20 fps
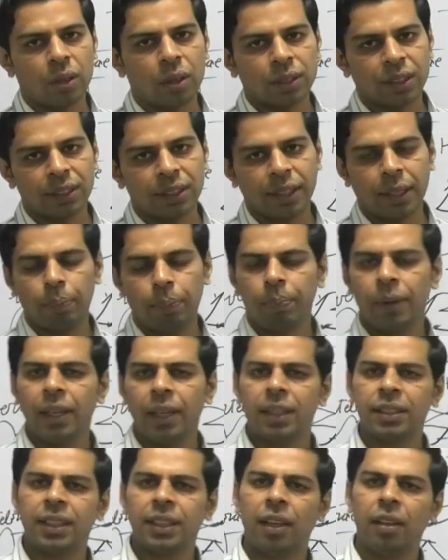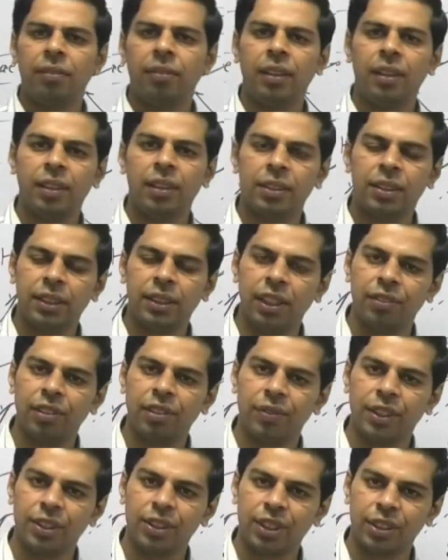and P S L V C
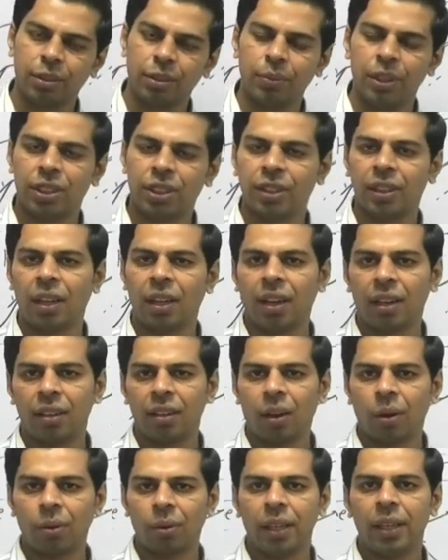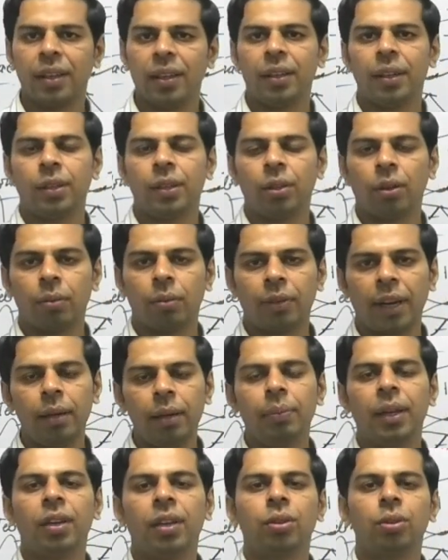fifty-six mission, are now clear in your mind. Make
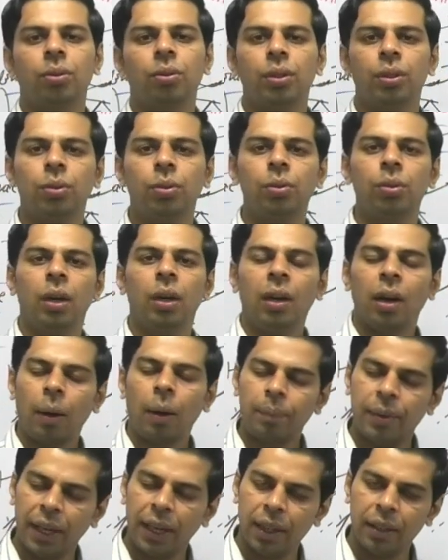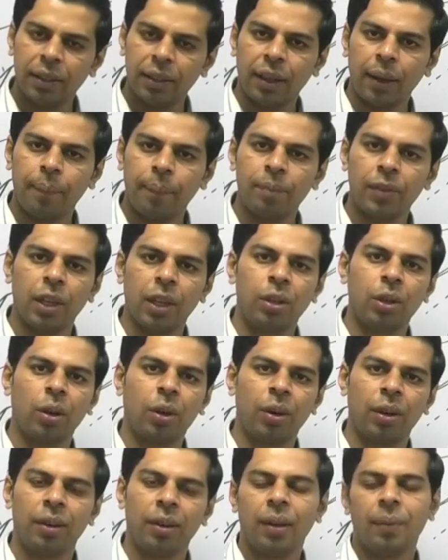sure you update them in your,
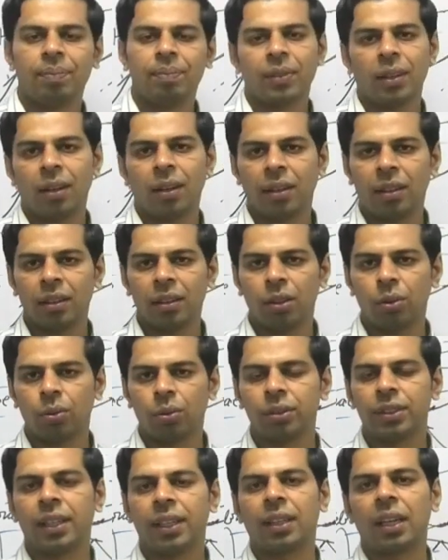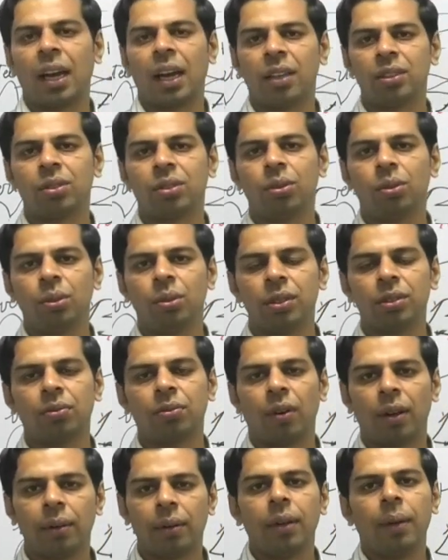uh, you could say, class notes for
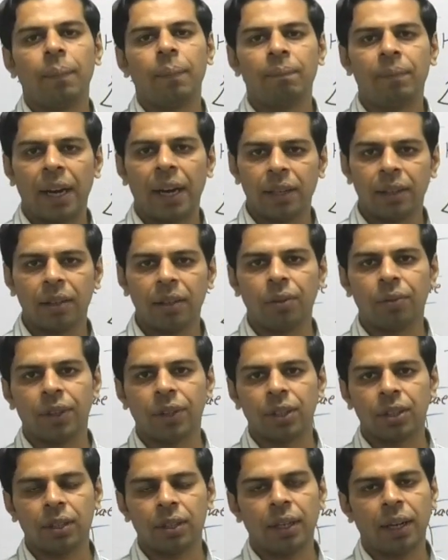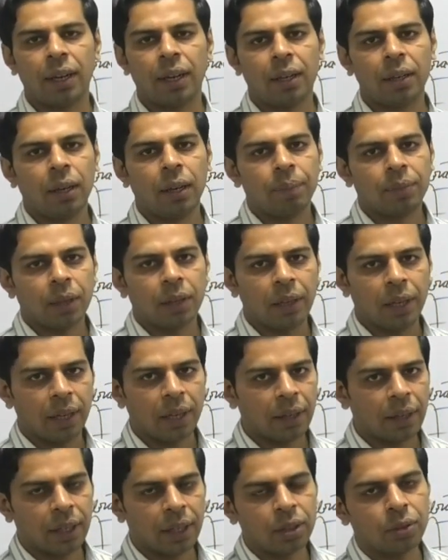better revision and
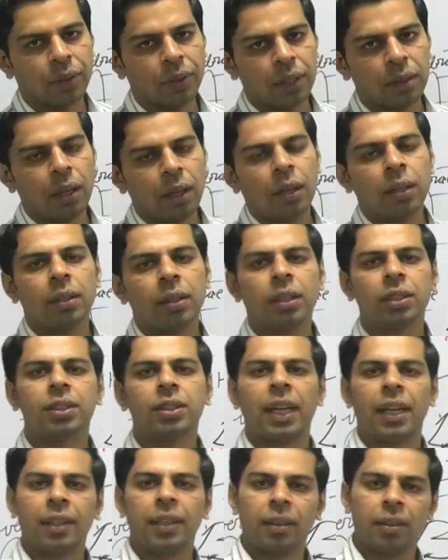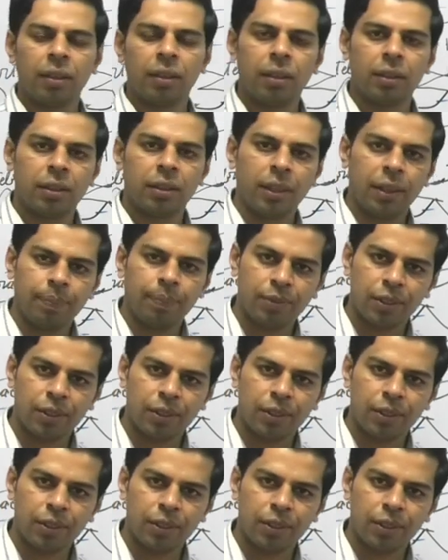linkage with the static uh, themes.